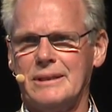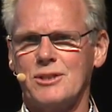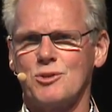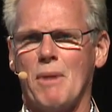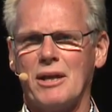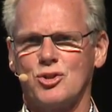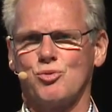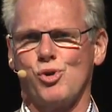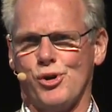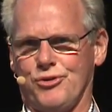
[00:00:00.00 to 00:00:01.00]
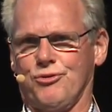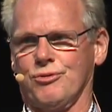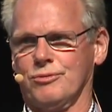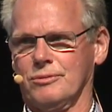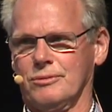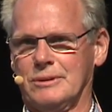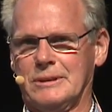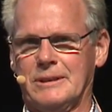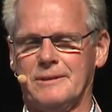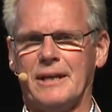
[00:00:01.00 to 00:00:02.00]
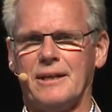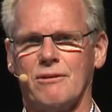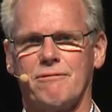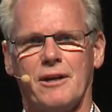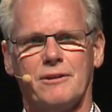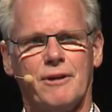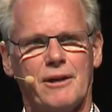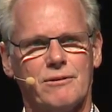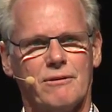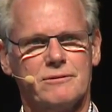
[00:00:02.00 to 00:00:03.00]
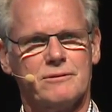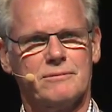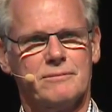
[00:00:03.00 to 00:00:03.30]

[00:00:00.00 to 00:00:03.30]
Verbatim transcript: is much worse than in a fighter aircraft.